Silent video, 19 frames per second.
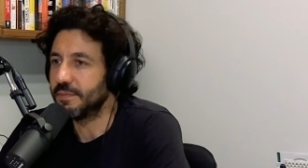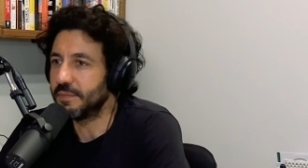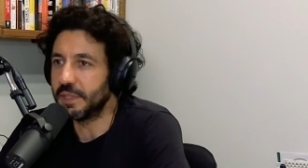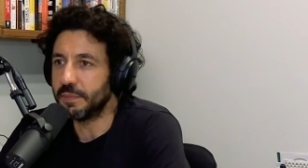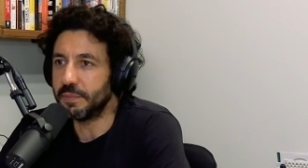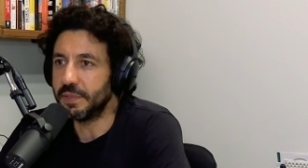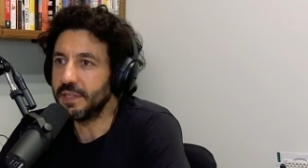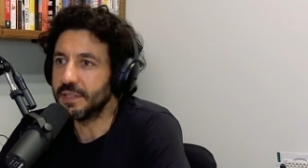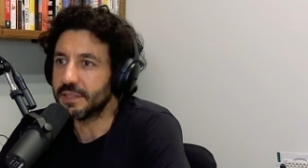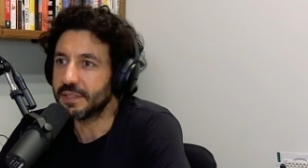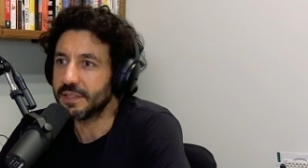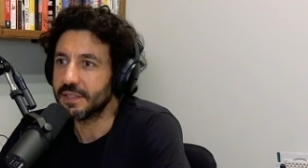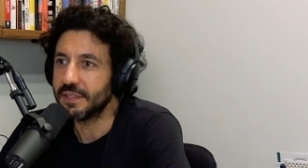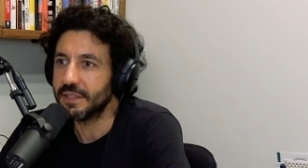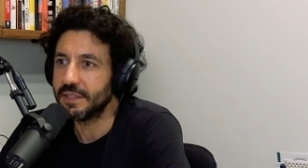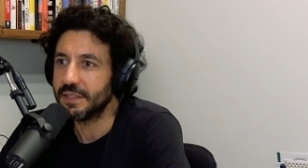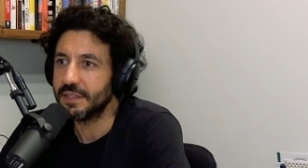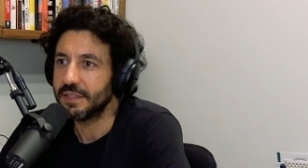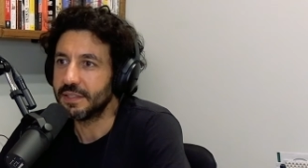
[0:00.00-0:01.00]
The biz.
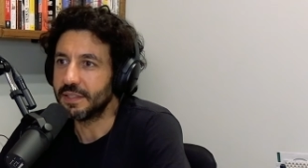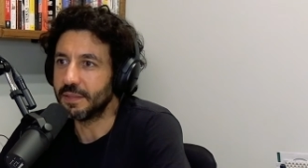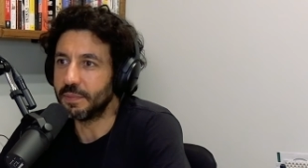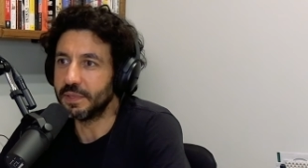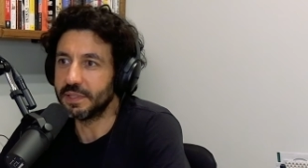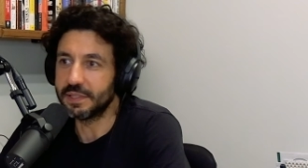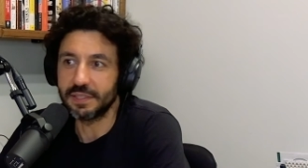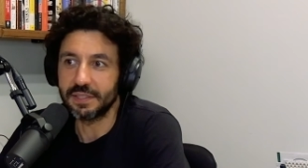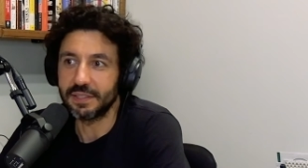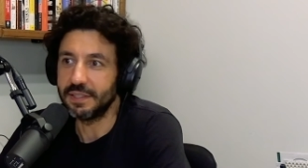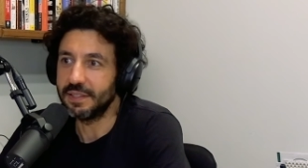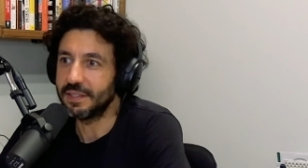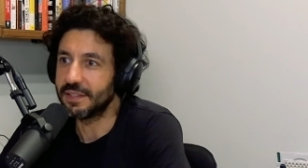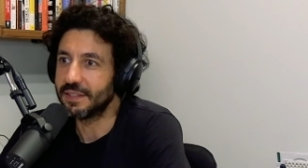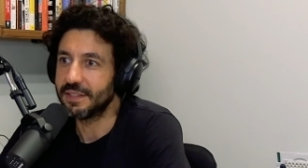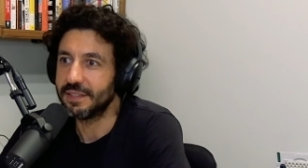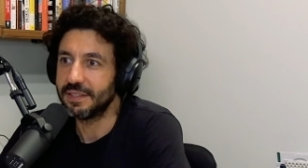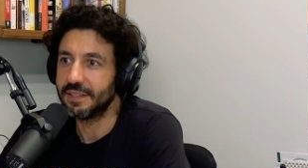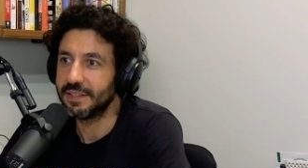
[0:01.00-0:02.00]
The biz, the biz is
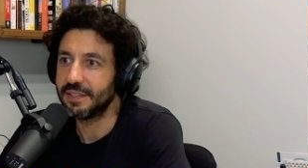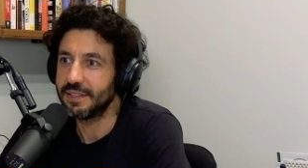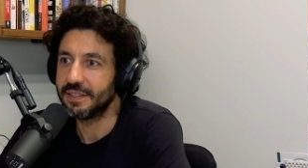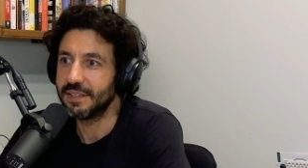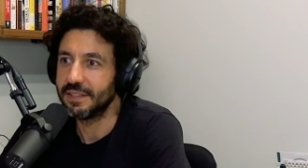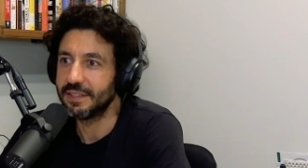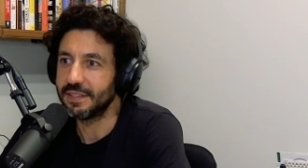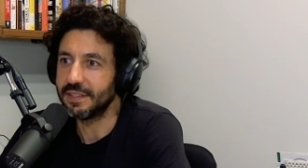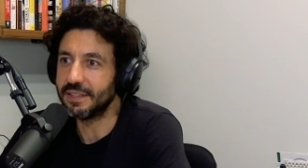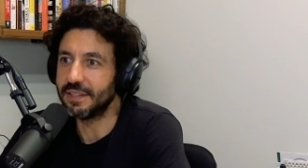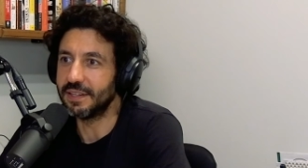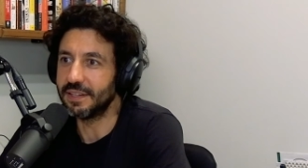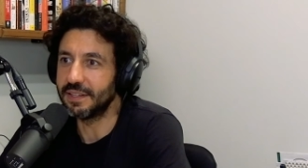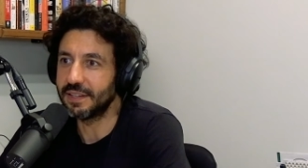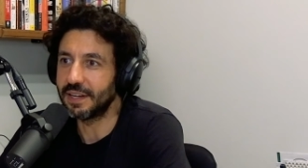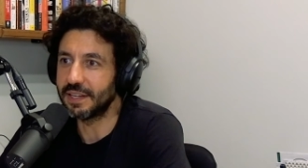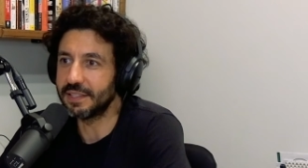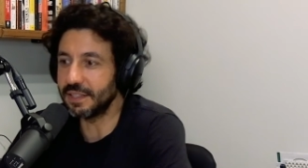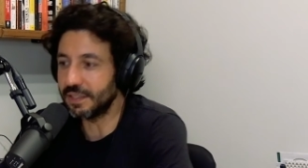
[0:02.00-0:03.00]
here. The biz. You
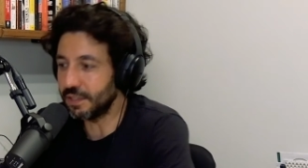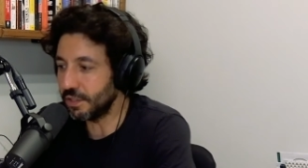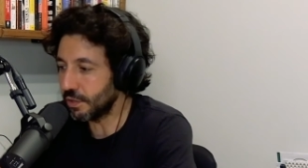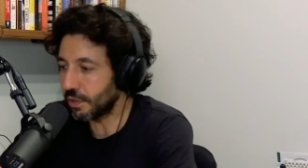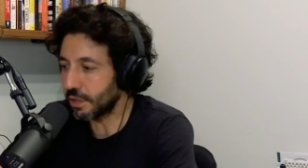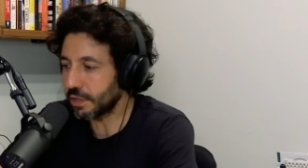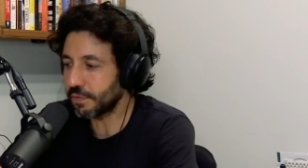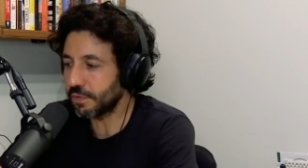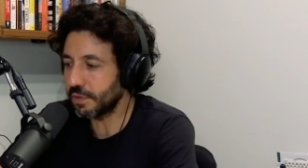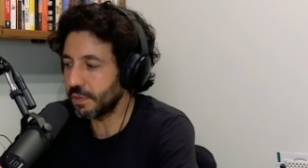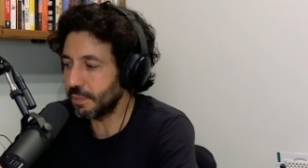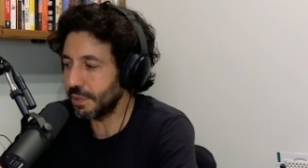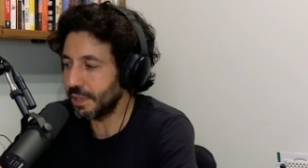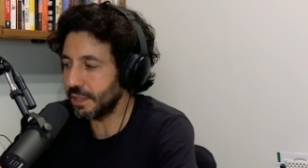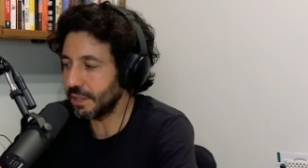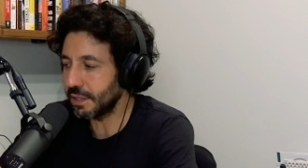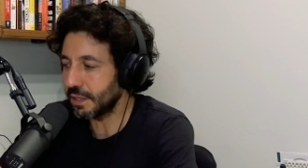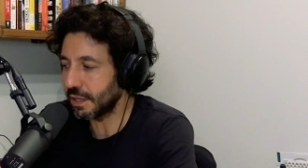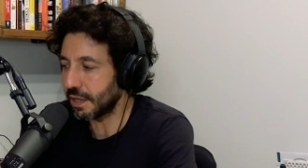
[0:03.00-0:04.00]
know, I did New York for a
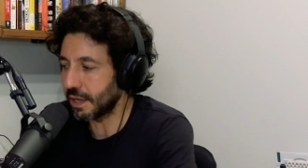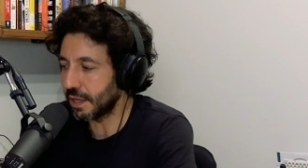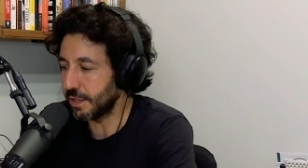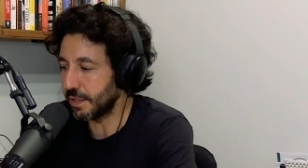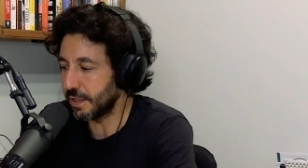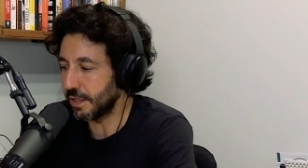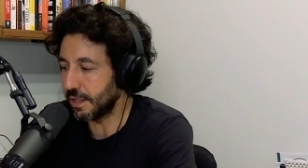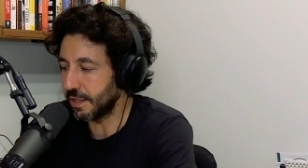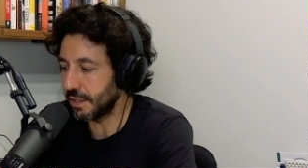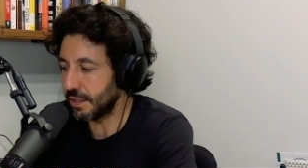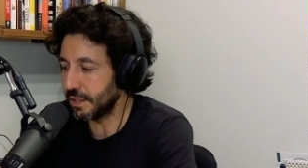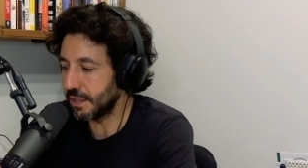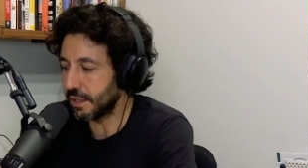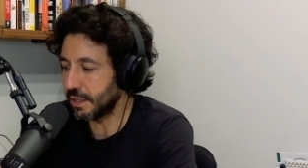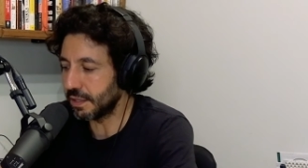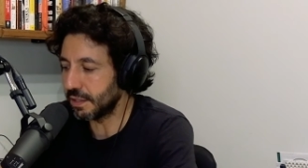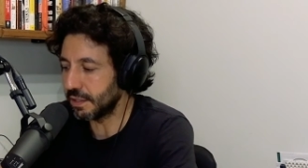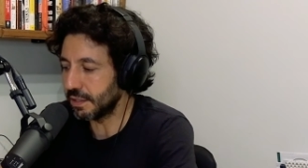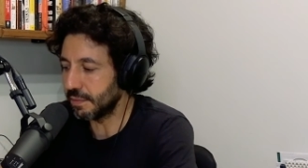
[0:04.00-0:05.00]
bit, mm and then,
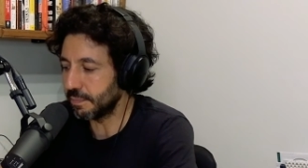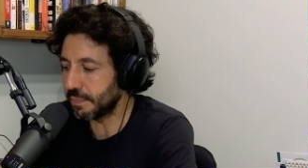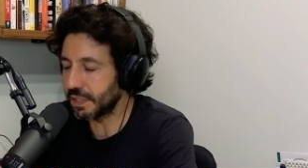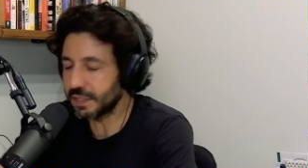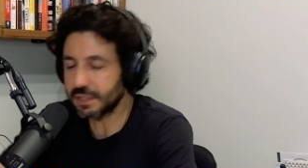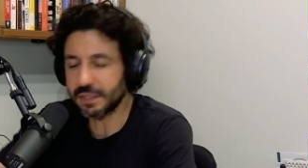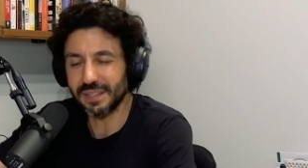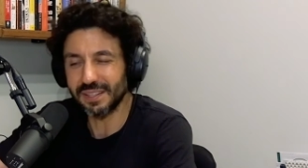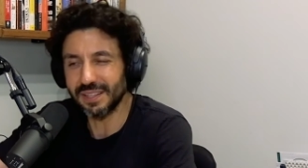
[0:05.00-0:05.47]
uh, but it's